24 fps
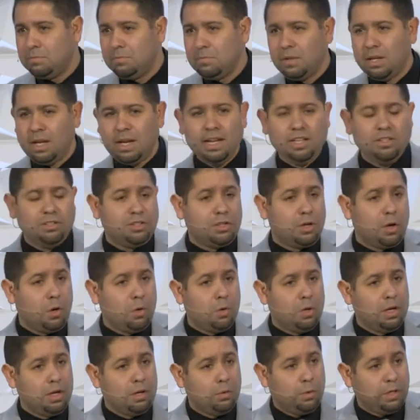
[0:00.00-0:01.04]
And so,
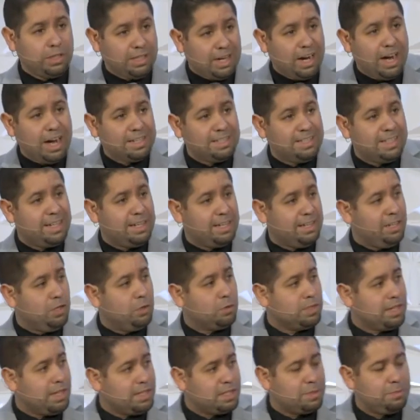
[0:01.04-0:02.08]
what God did in the Old
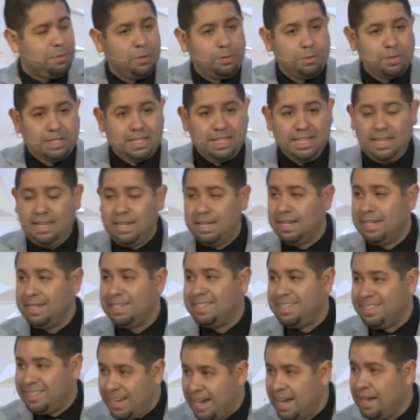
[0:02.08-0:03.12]
Testament was He
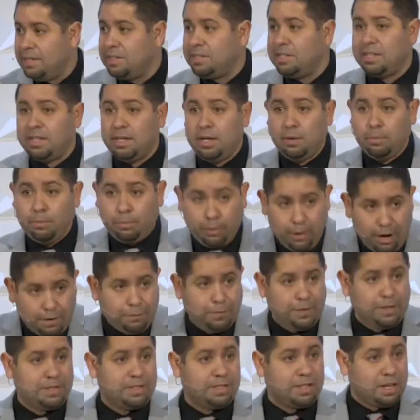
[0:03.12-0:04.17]
sent
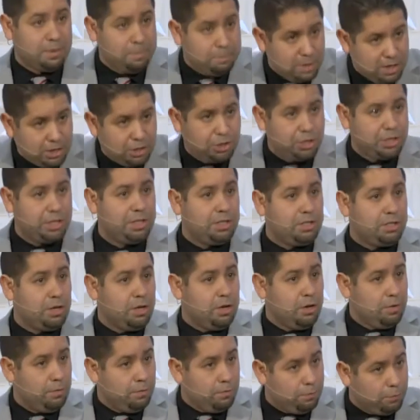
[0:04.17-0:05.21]
prophets, commissioned
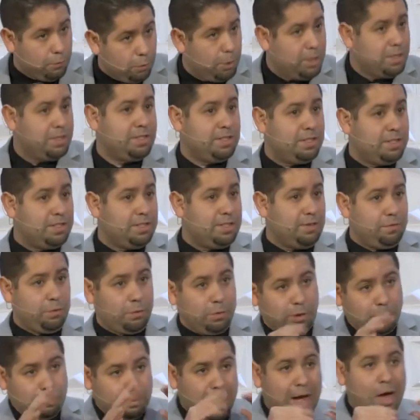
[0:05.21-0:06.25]
voices, if you
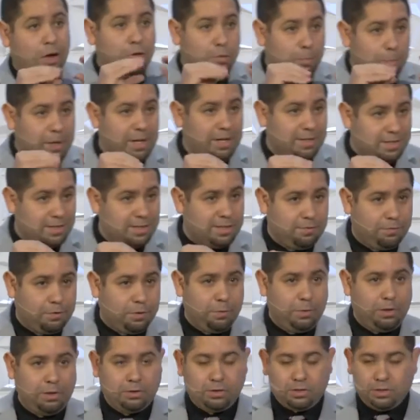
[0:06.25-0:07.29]
will, mouthpieces, if you
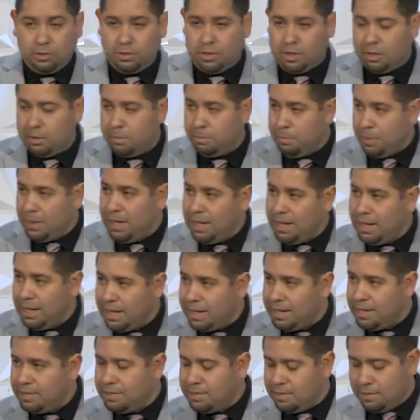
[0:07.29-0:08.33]
will, to be
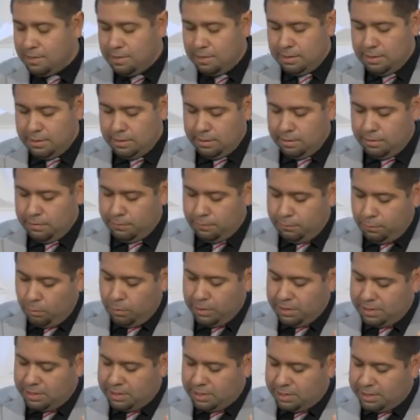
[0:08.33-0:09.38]
His
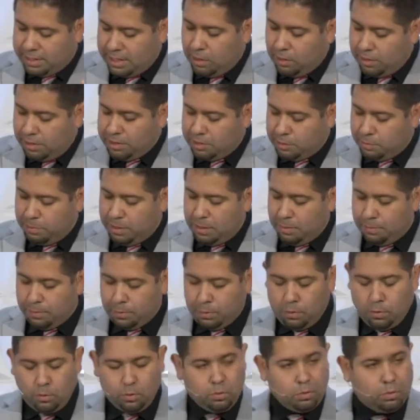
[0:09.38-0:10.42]
voice to tell His
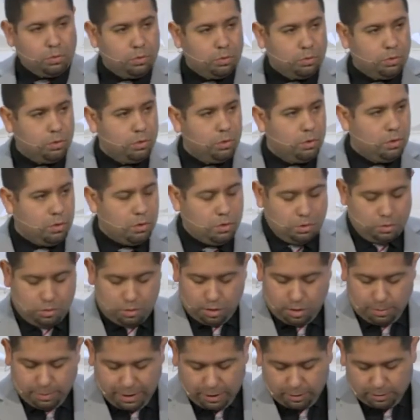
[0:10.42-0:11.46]
people
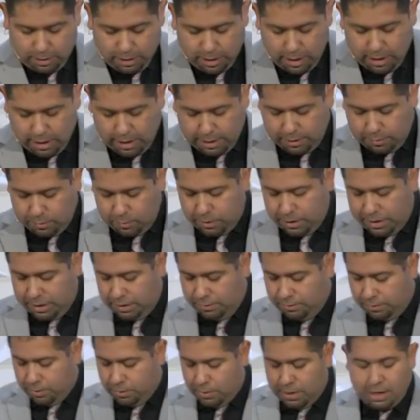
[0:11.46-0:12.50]
about God and what he
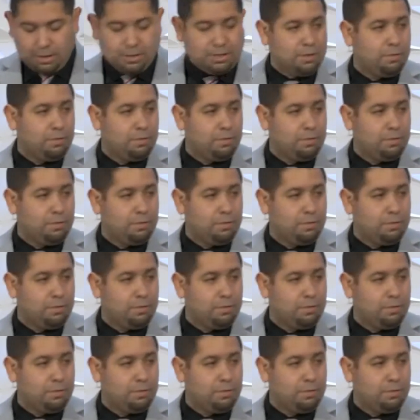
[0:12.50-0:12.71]
requires.